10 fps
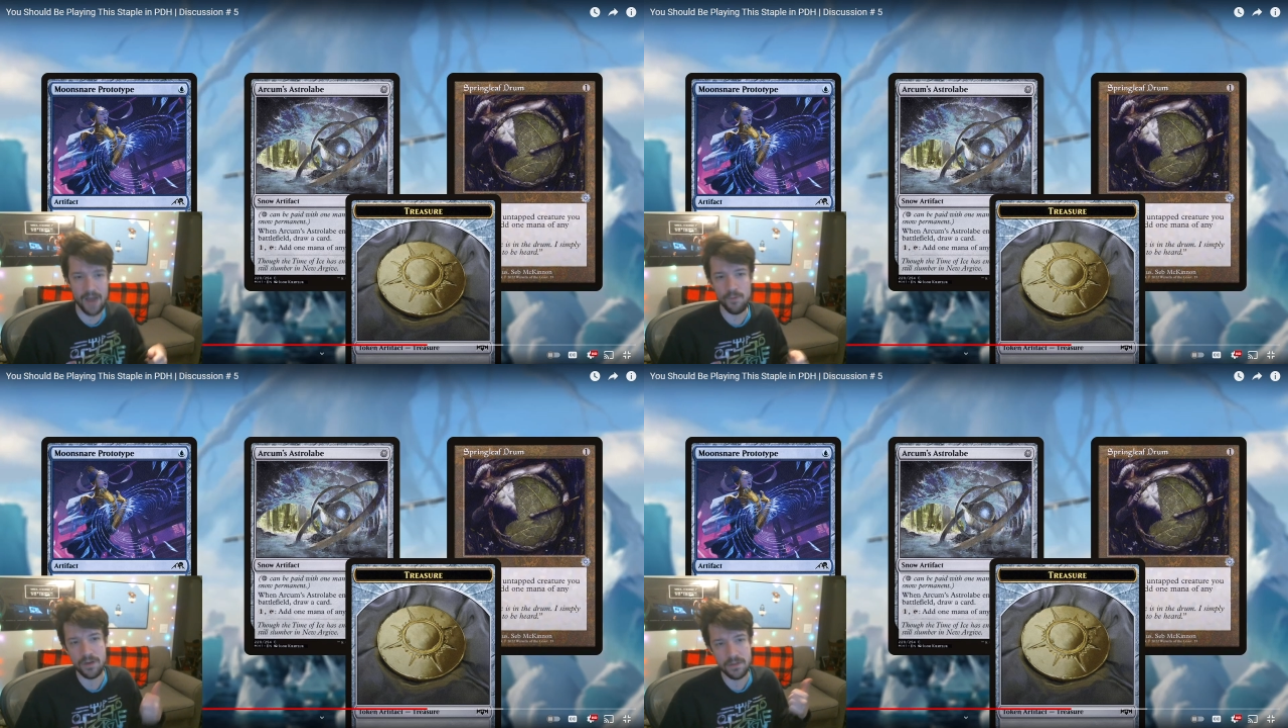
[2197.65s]

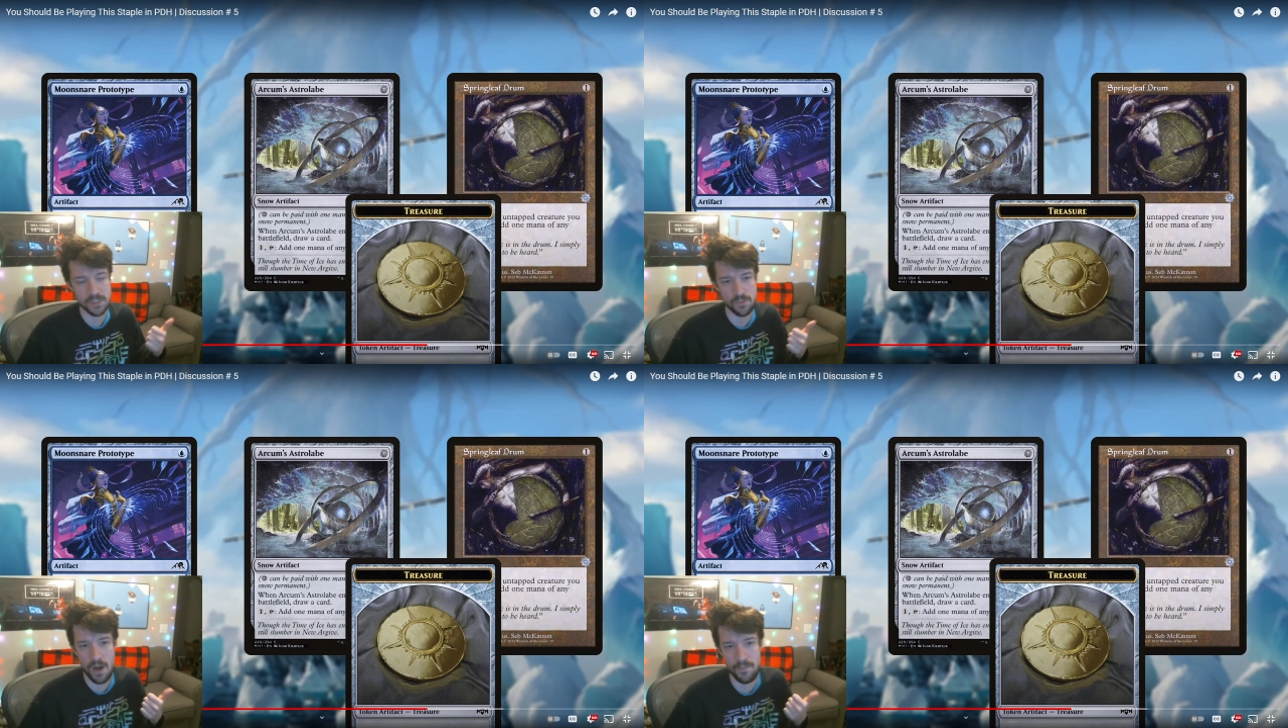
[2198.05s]
I wouldn't
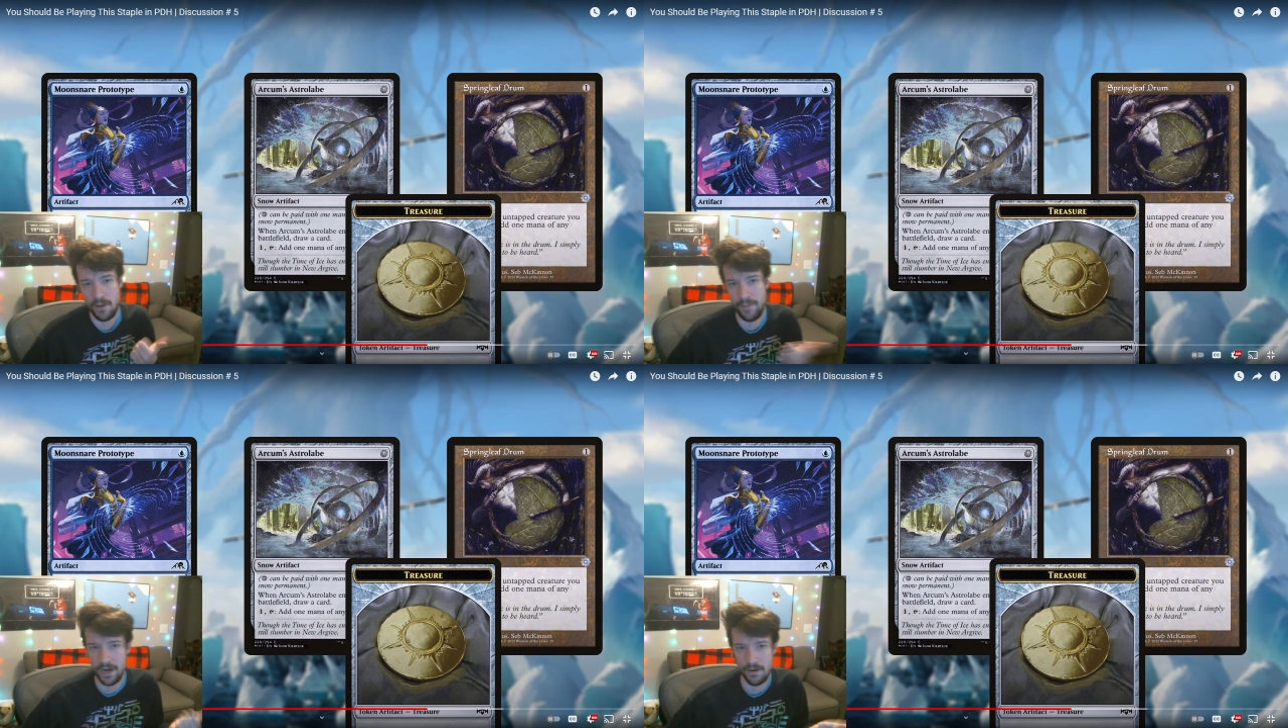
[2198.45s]
swap a
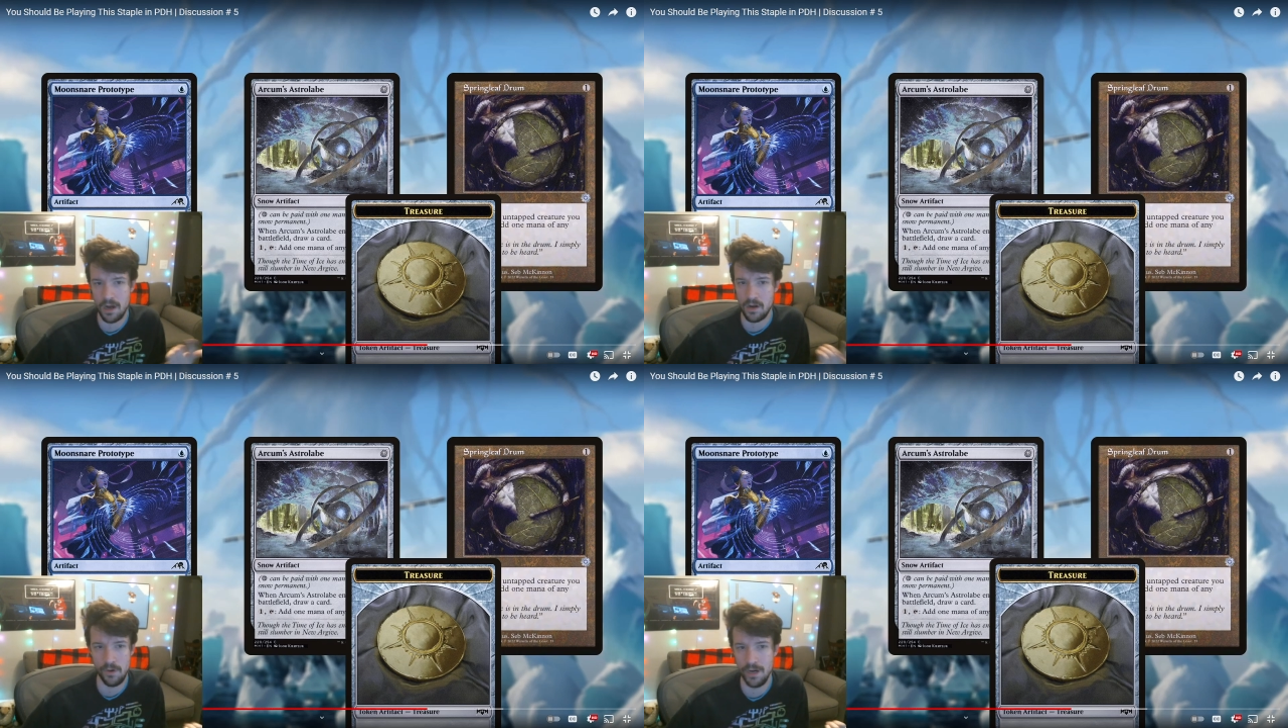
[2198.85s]
mana
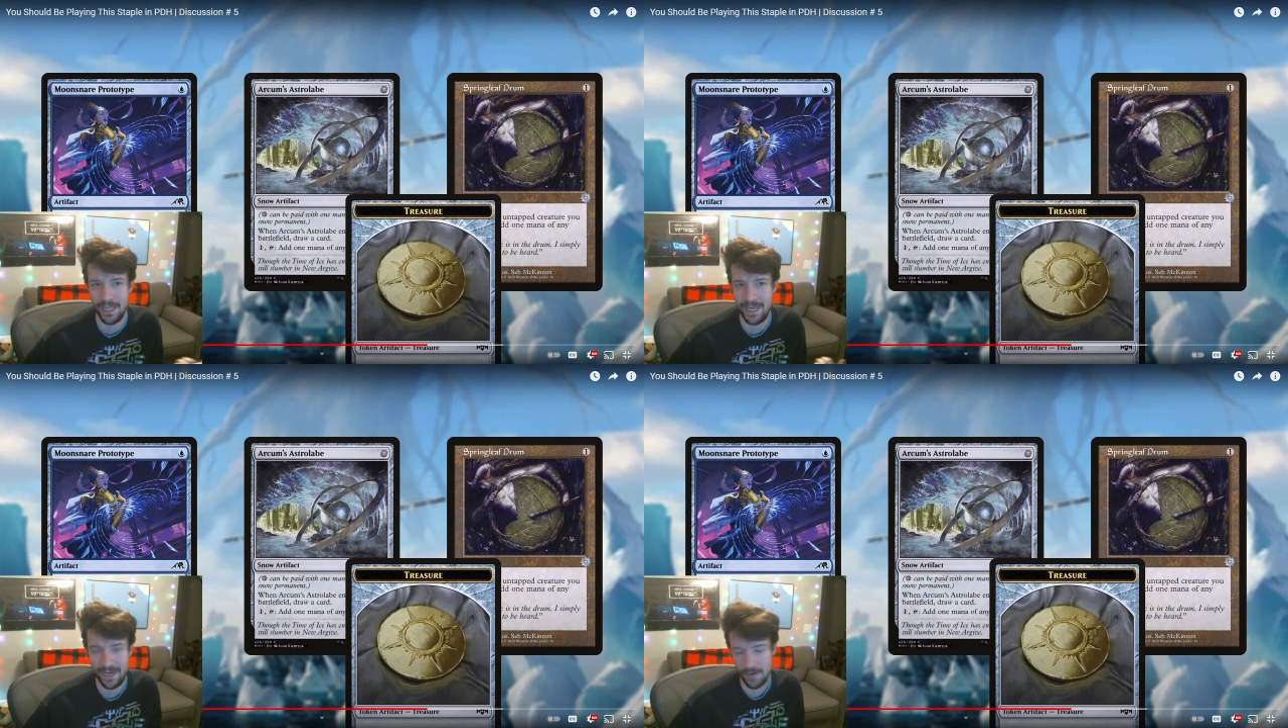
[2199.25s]
rock or a
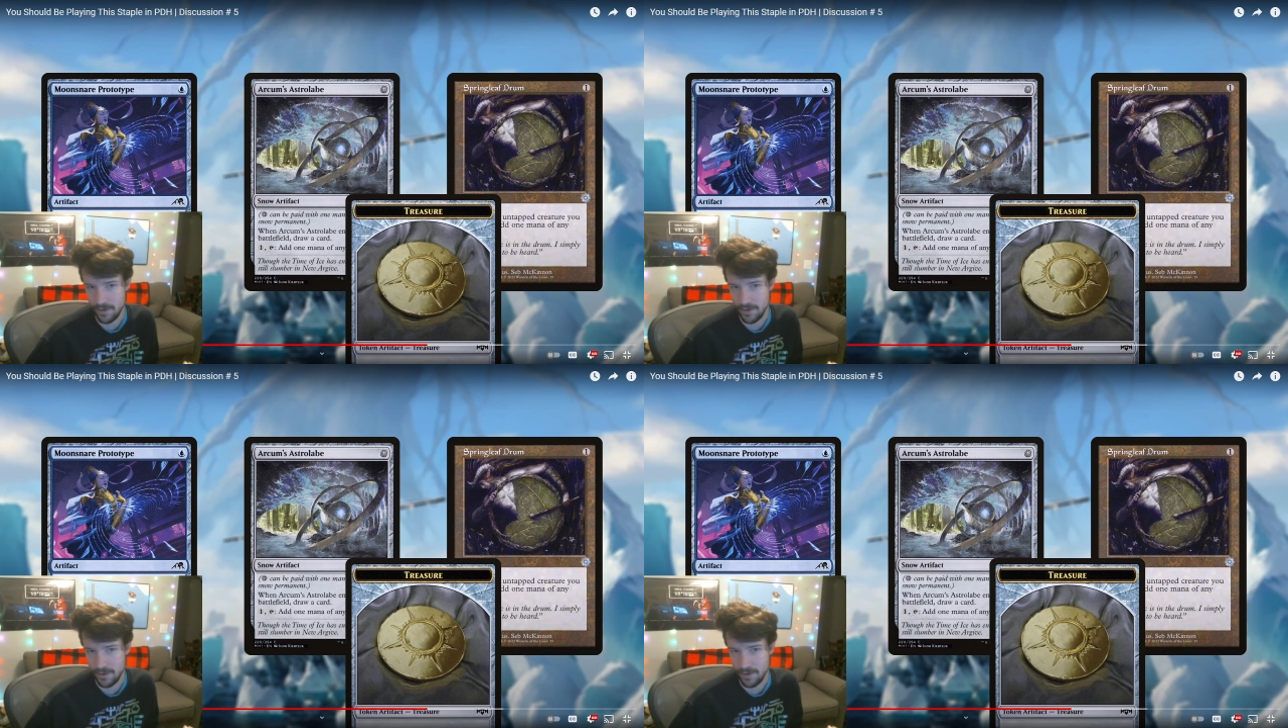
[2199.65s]
land out